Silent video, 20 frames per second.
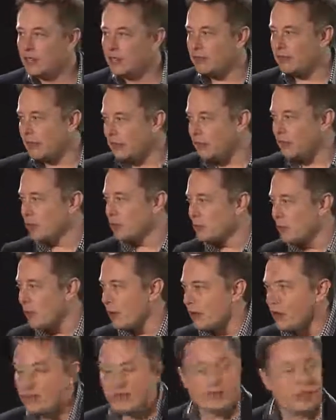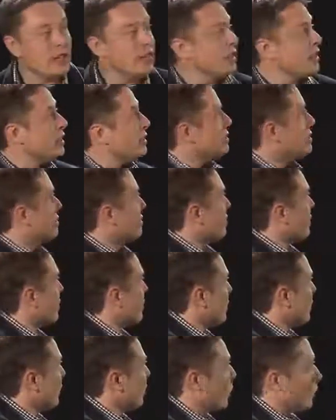The first part is
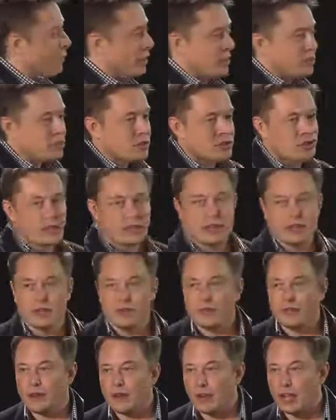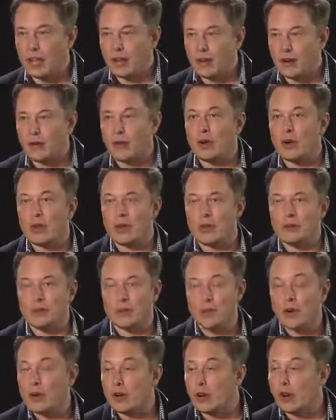the long-range
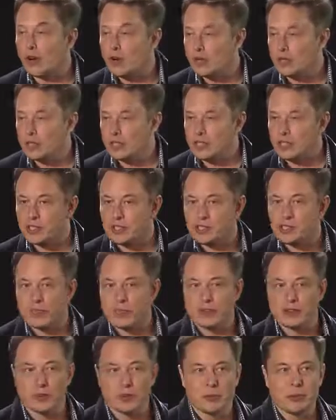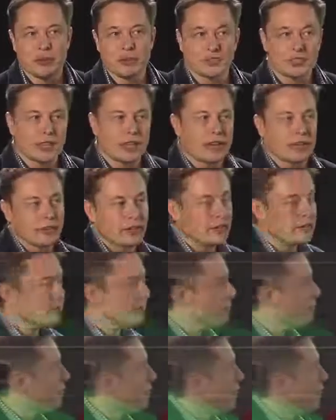radar, which can see through basically anything.